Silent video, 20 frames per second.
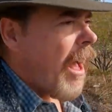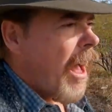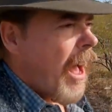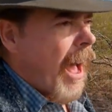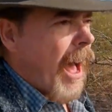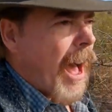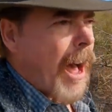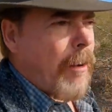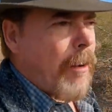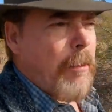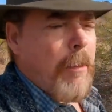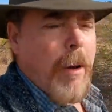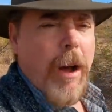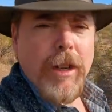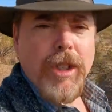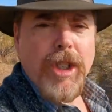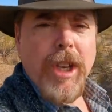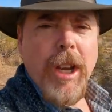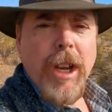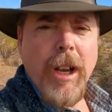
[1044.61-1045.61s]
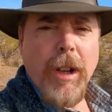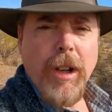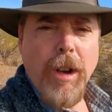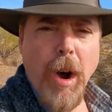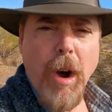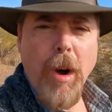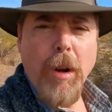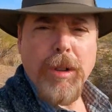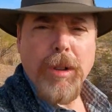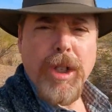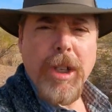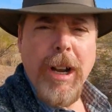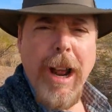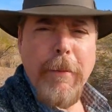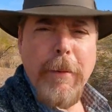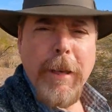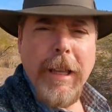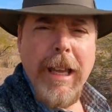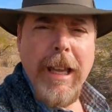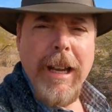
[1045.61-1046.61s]
how much gold should I
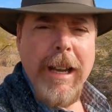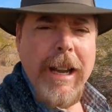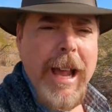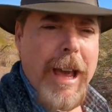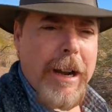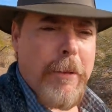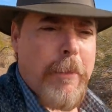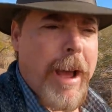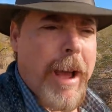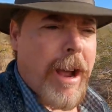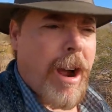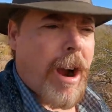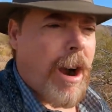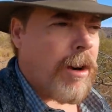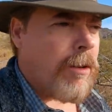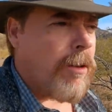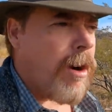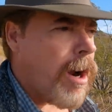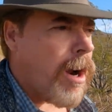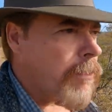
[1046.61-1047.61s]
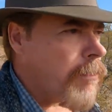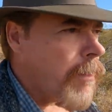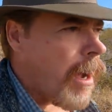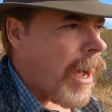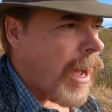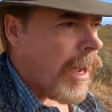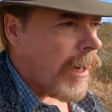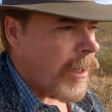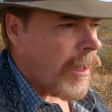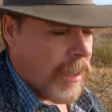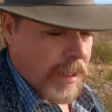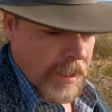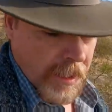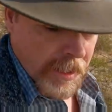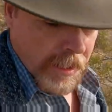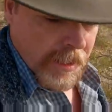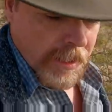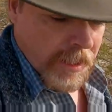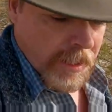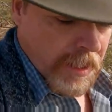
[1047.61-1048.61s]
be getting out of my hard rock mine
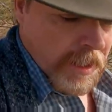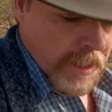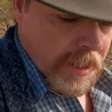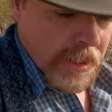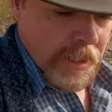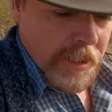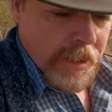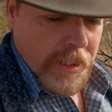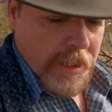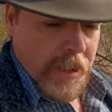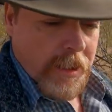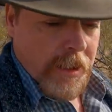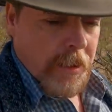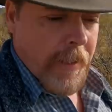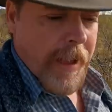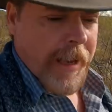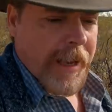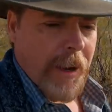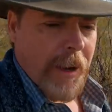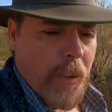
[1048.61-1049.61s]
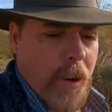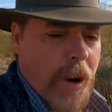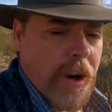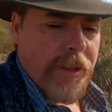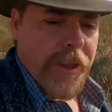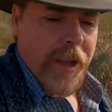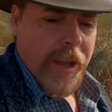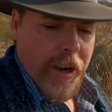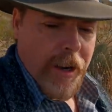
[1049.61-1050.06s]
to make it worth it?